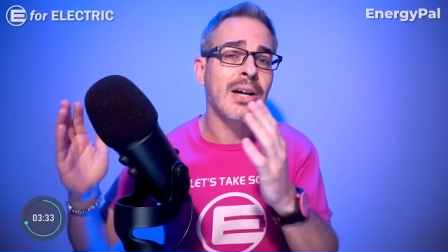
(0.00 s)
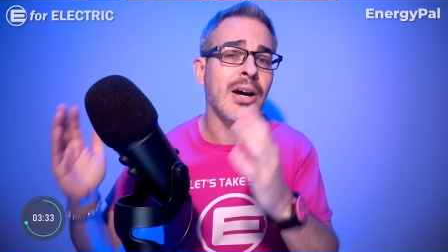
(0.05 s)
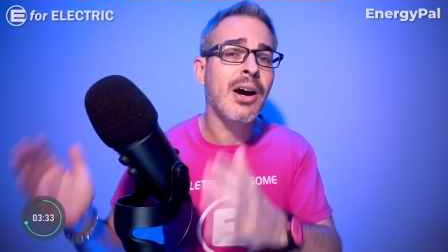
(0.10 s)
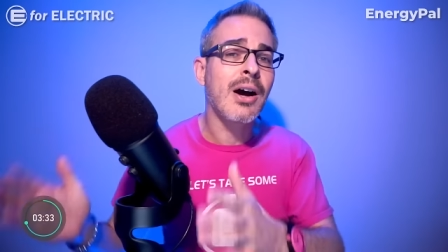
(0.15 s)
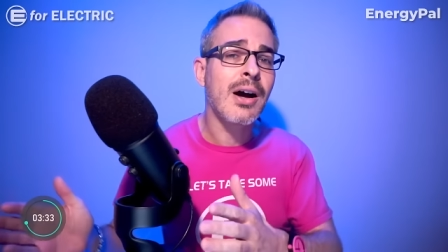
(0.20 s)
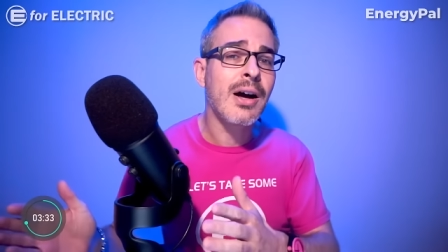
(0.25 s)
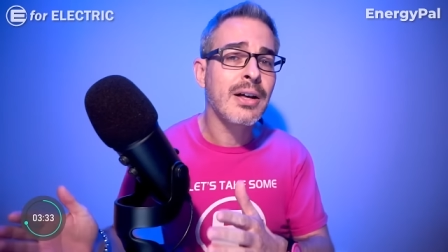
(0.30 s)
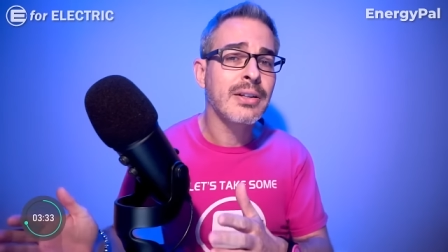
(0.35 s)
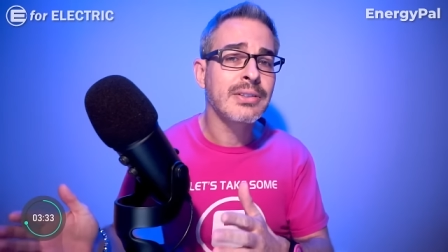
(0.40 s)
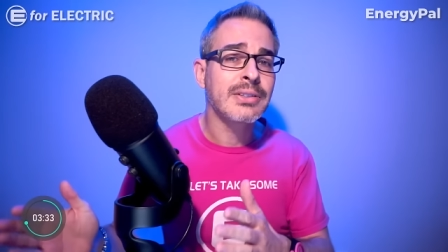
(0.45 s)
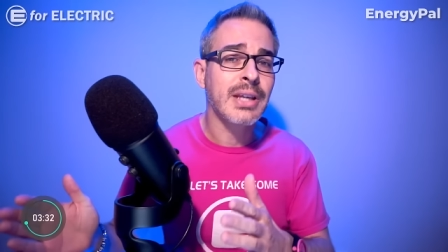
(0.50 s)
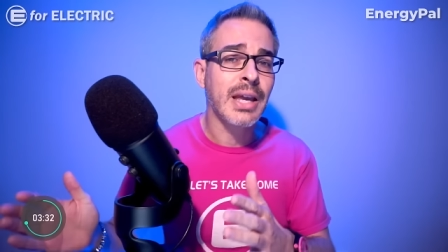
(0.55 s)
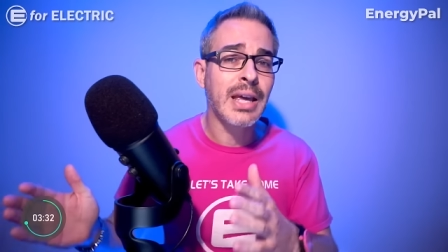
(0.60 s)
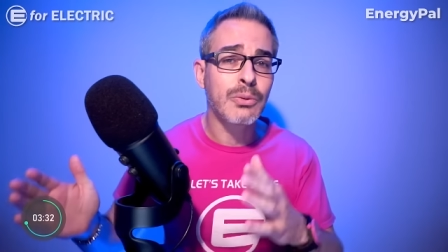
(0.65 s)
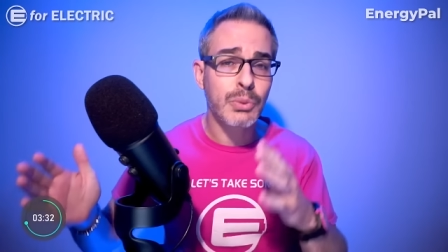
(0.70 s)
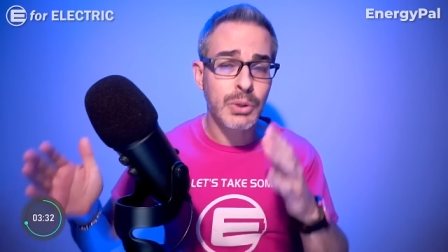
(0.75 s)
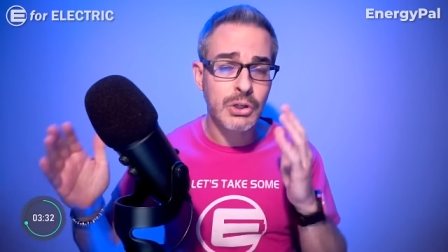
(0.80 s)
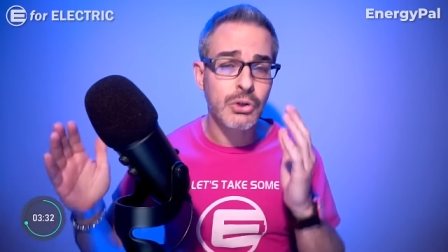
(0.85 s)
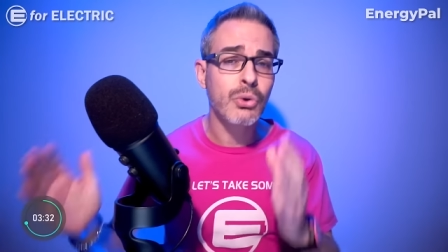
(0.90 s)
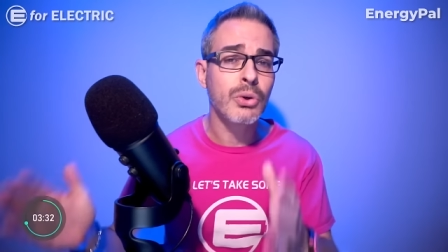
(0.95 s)
cons
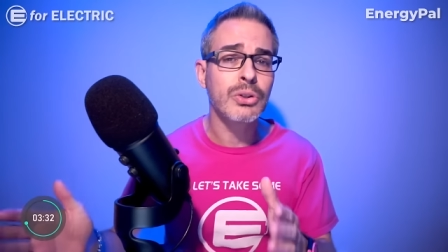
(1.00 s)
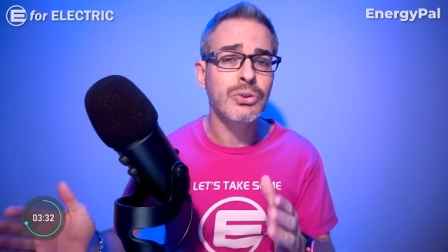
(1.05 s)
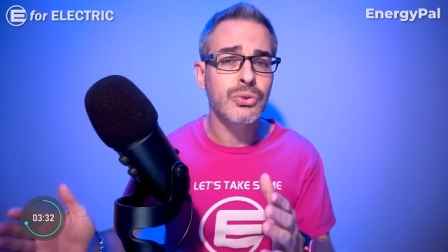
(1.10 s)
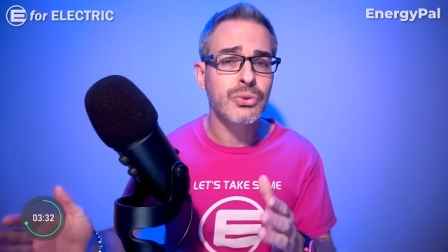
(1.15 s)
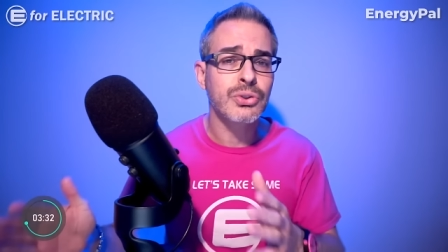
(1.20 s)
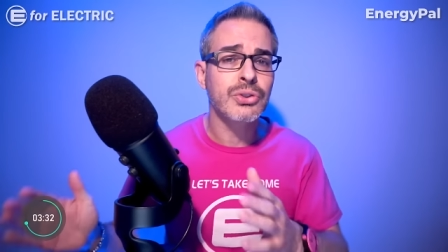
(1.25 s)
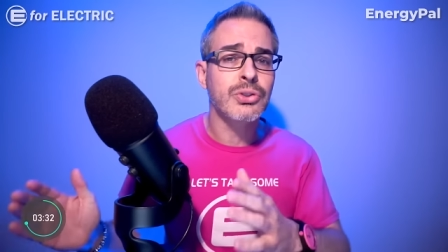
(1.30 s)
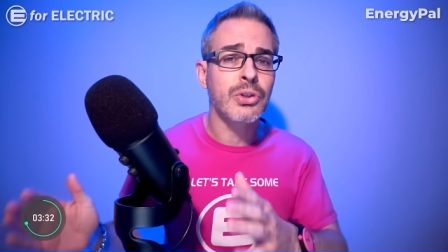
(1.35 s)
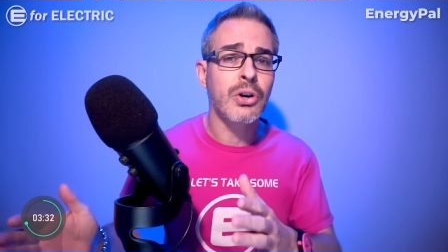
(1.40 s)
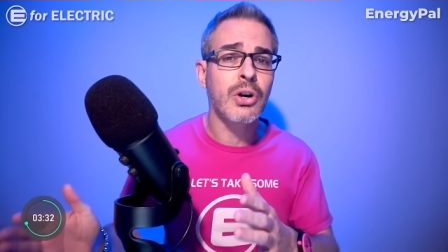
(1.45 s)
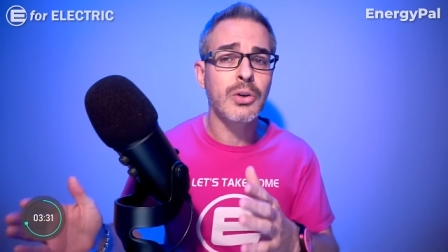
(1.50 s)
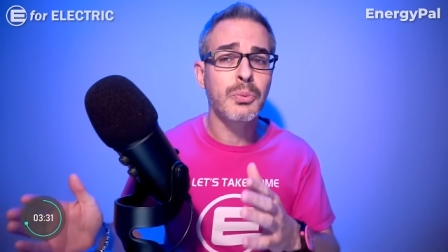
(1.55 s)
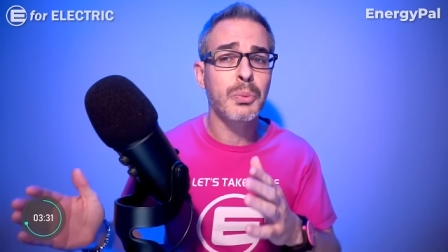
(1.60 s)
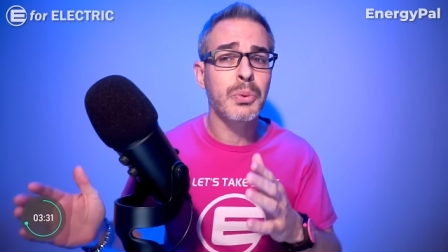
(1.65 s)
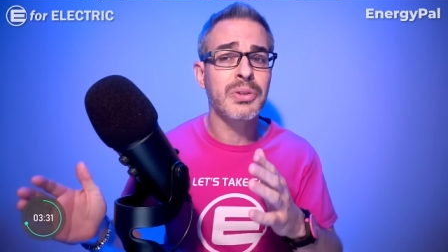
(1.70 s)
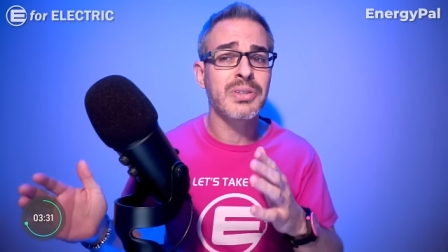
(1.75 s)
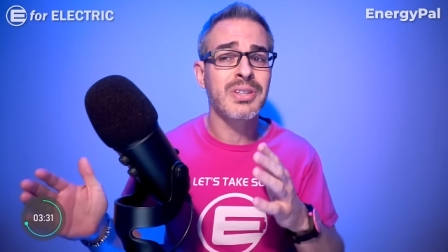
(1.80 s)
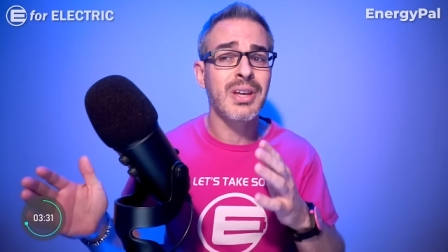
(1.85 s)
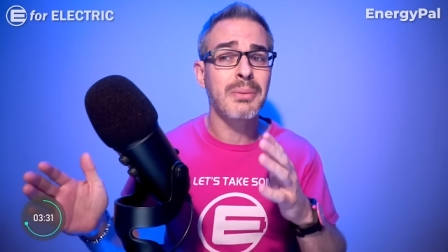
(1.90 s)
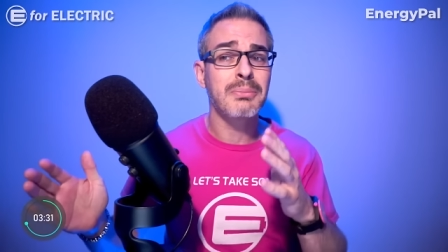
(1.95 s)
and we're going to
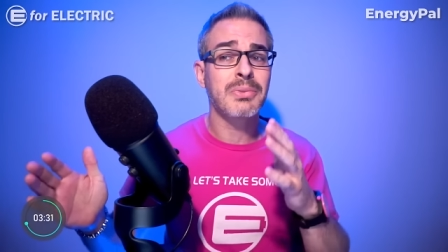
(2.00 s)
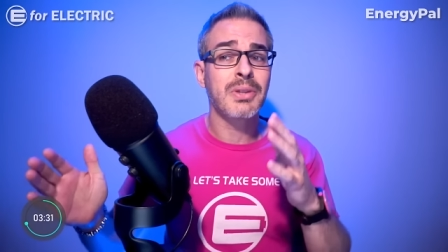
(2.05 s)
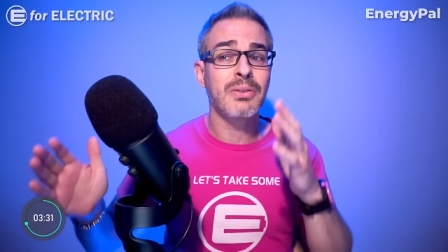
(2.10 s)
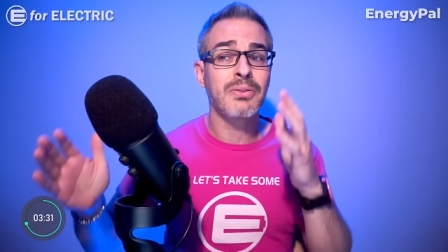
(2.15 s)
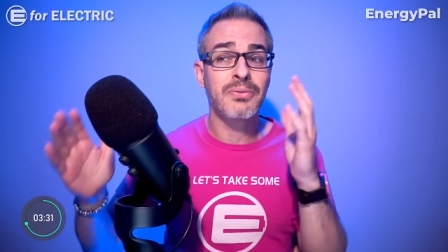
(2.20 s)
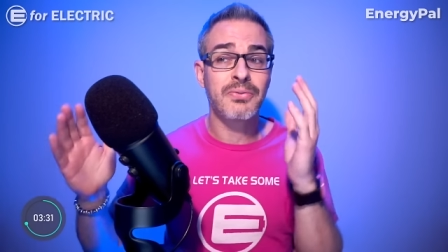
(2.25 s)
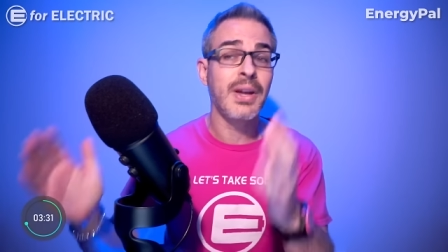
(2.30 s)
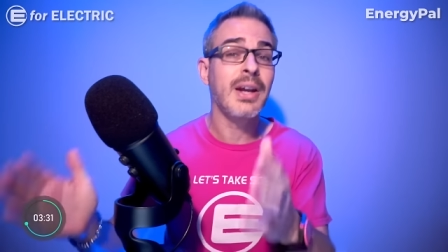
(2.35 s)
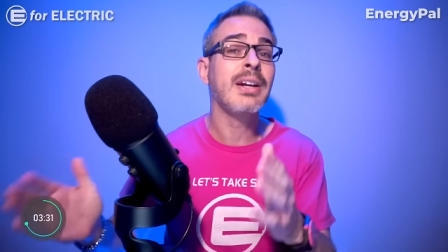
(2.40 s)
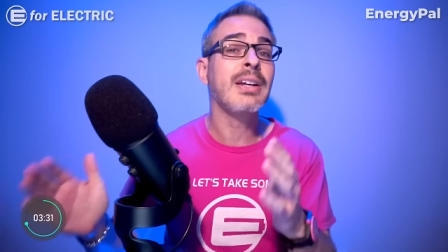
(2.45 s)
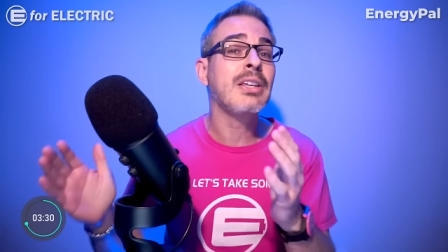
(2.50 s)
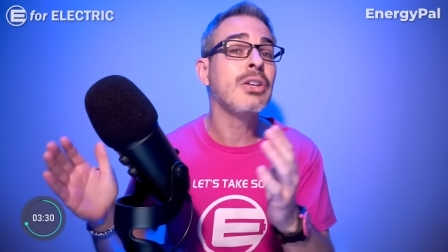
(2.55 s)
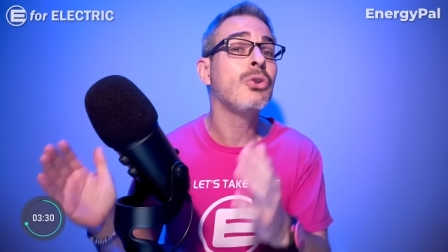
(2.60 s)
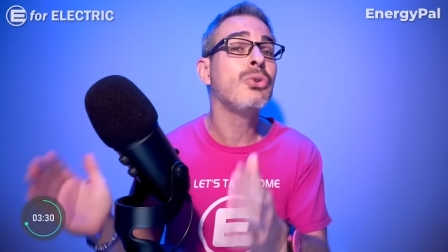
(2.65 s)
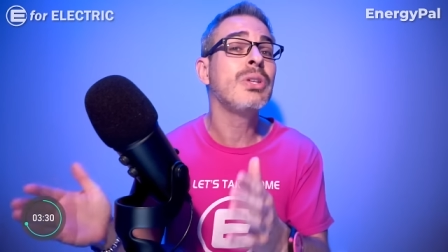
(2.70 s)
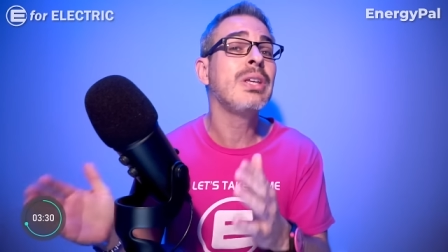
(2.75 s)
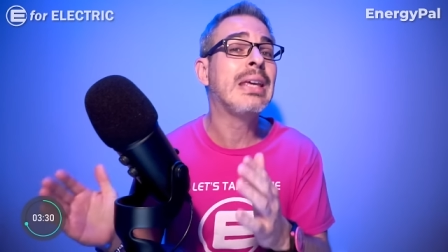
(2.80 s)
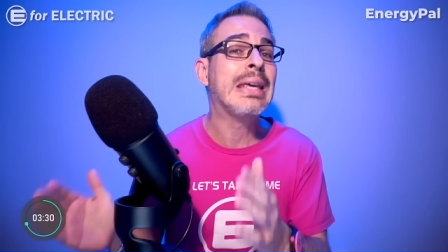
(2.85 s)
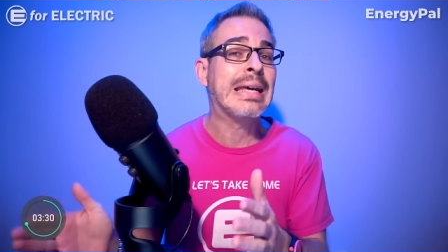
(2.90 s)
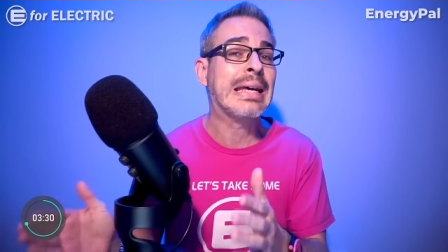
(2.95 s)
start with something very
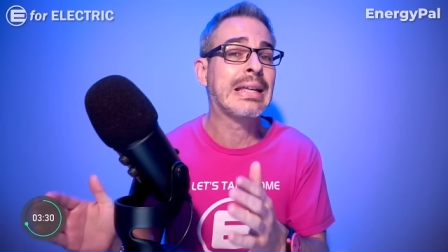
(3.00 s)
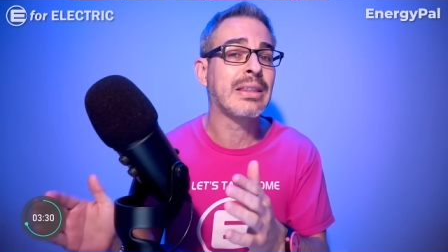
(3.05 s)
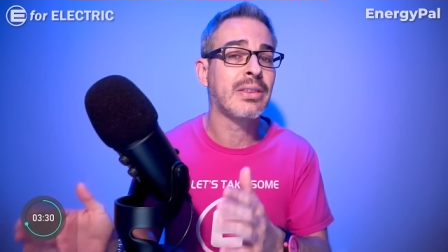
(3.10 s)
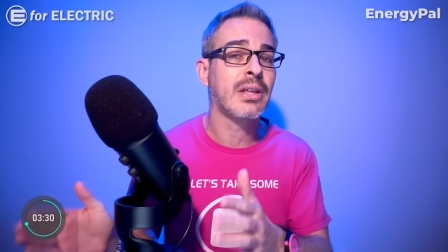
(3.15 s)
unique